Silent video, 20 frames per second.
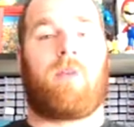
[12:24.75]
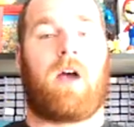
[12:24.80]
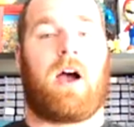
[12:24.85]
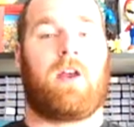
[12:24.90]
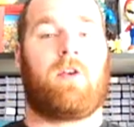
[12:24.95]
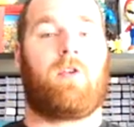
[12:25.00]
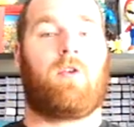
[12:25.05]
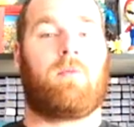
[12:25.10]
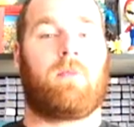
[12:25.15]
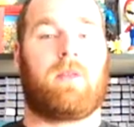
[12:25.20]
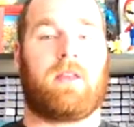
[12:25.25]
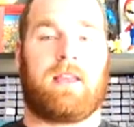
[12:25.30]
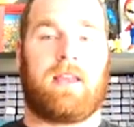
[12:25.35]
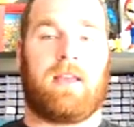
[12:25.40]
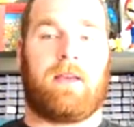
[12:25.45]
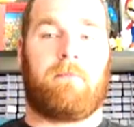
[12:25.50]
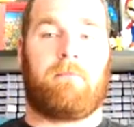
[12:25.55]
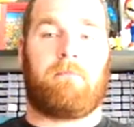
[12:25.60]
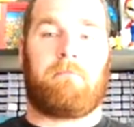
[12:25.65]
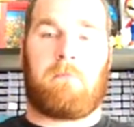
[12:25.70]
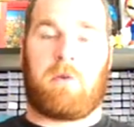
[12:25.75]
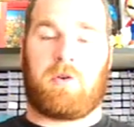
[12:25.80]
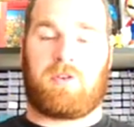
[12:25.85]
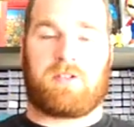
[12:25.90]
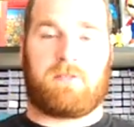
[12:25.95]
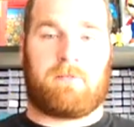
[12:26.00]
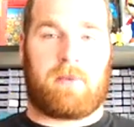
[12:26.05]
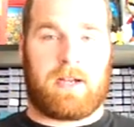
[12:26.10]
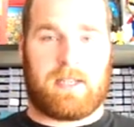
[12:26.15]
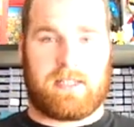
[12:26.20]
I normally get
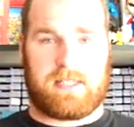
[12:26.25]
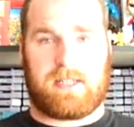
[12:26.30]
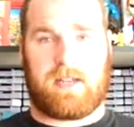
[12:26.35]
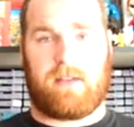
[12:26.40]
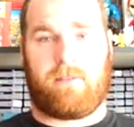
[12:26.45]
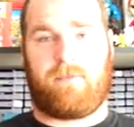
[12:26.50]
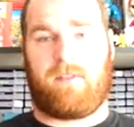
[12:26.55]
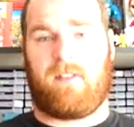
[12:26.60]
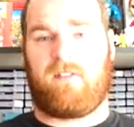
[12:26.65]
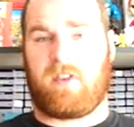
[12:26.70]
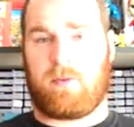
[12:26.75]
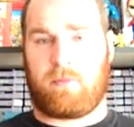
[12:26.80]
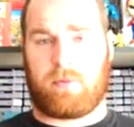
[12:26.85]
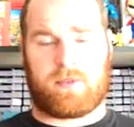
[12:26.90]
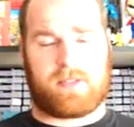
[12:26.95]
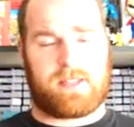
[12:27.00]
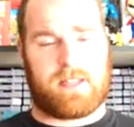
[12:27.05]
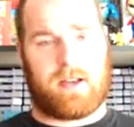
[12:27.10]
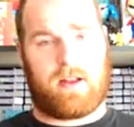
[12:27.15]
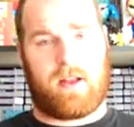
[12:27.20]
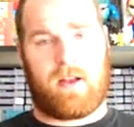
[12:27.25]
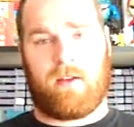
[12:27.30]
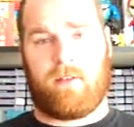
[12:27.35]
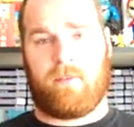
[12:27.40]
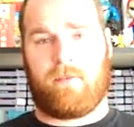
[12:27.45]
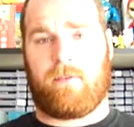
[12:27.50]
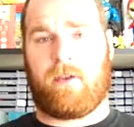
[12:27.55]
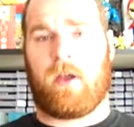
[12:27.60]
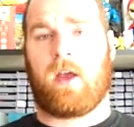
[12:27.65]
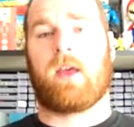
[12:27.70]
most of my stuff 50%
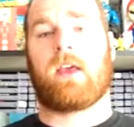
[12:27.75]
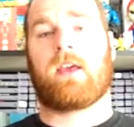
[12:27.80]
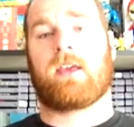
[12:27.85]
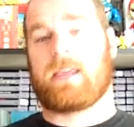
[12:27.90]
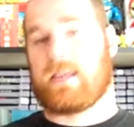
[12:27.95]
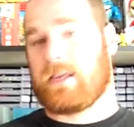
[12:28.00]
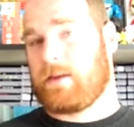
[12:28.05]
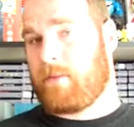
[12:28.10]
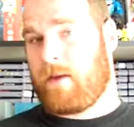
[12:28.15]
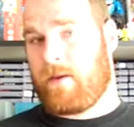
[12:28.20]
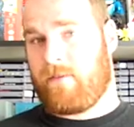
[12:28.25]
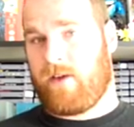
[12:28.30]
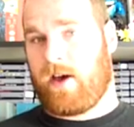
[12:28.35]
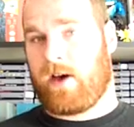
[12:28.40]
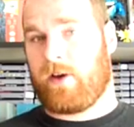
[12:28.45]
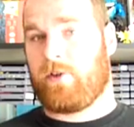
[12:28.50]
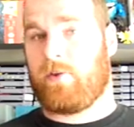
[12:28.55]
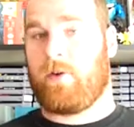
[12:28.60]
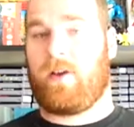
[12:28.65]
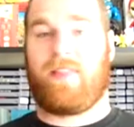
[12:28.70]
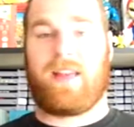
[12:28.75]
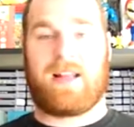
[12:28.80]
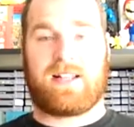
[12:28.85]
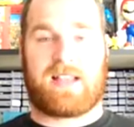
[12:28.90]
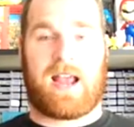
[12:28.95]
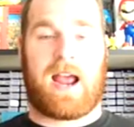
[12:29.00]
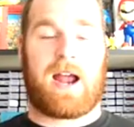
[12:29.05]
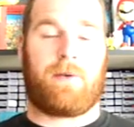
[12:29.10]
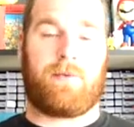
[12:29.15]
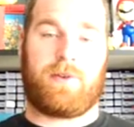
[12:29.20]
of eBay value, and
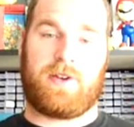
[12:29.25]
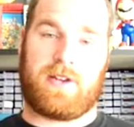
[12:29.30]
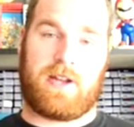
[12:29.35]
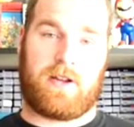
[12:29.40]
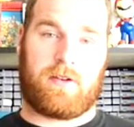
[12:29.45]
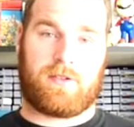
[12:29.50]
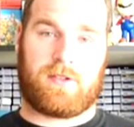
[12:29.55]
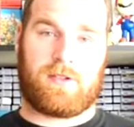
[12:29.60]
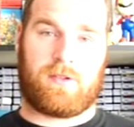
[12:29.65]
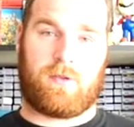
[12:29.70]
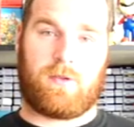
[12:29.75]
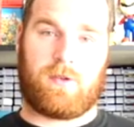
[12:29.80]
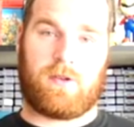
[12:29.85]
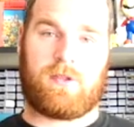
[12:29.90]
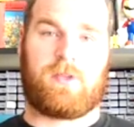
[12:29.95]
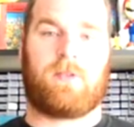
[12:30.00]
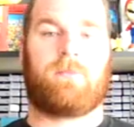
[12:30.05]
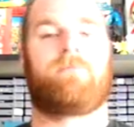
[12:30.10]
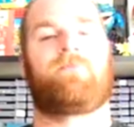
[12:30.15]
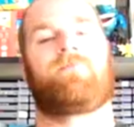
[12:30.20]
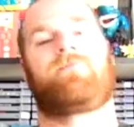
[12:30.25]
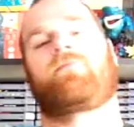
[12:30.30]
that's at retail stores.